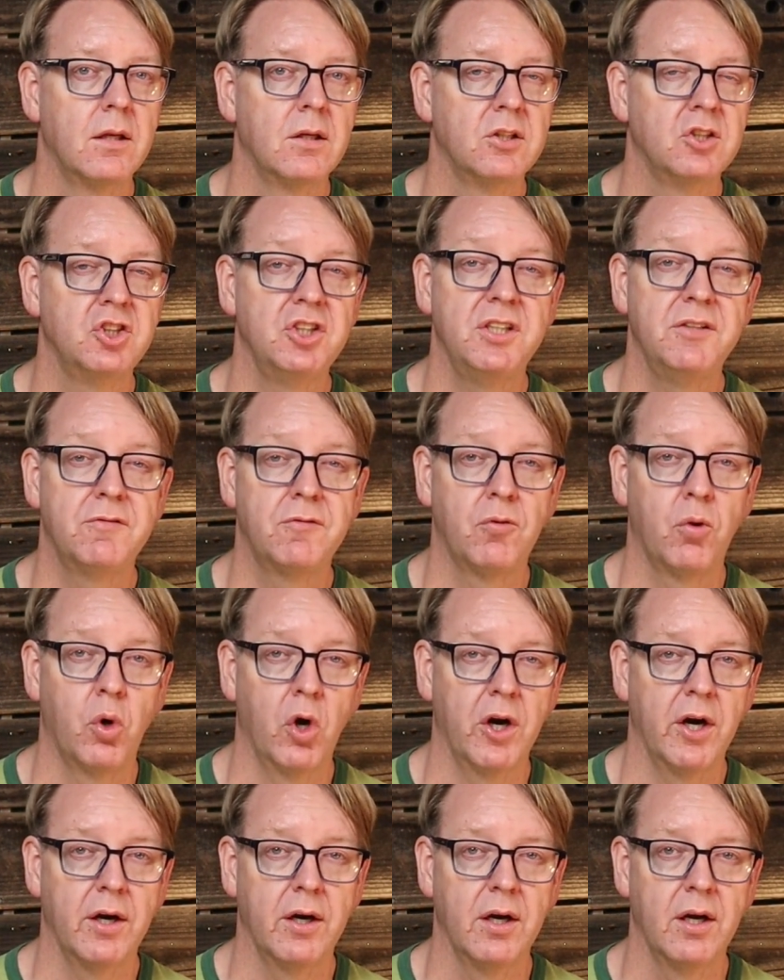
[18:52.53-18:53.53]

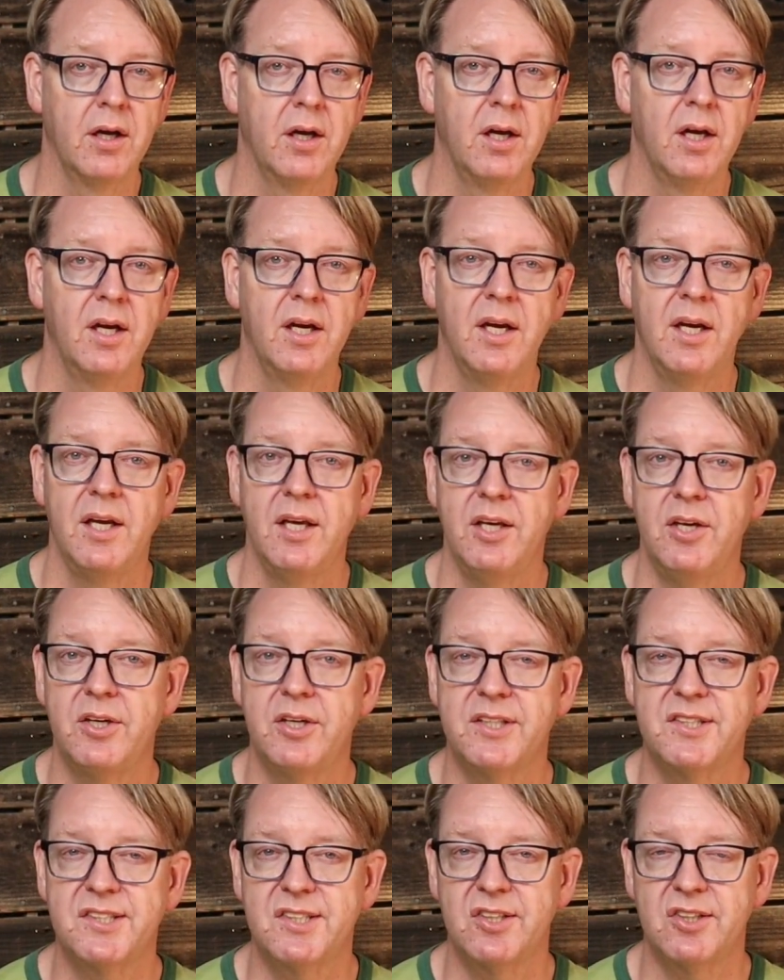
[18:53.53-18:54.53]
G4. You
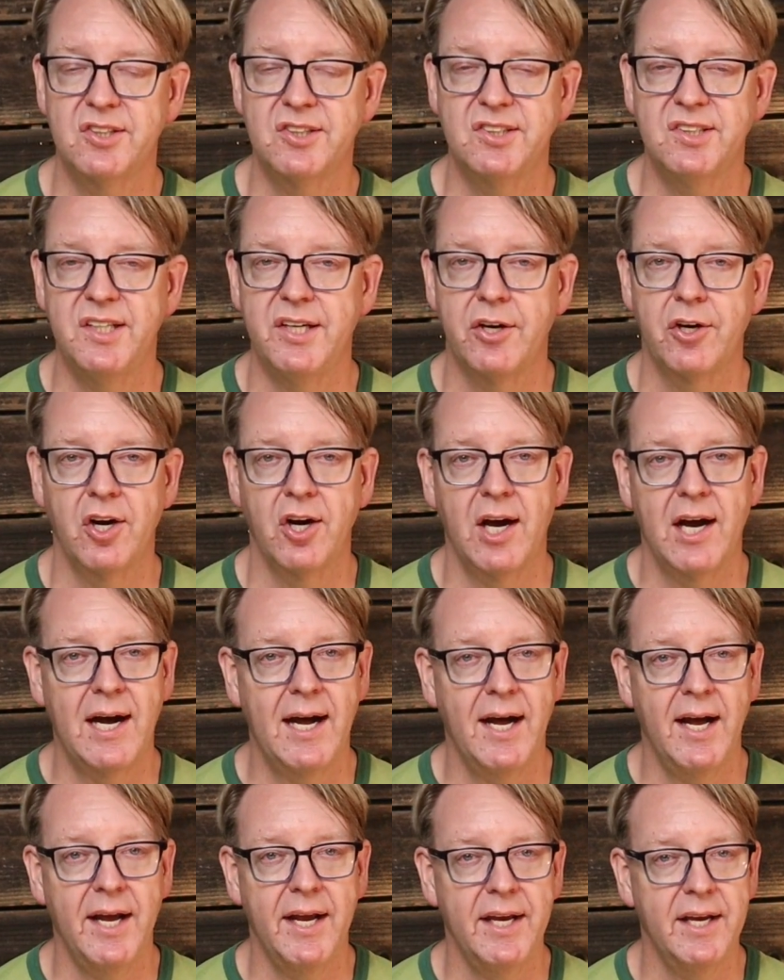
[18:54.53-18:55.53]
could still see her
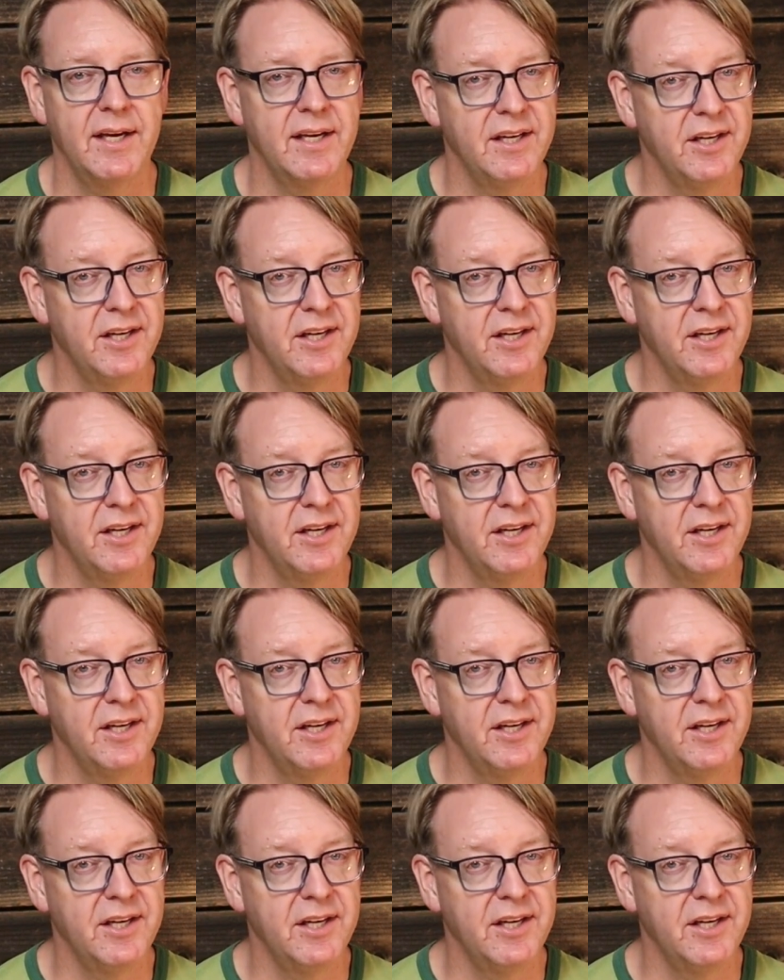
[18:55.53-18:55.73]
eye,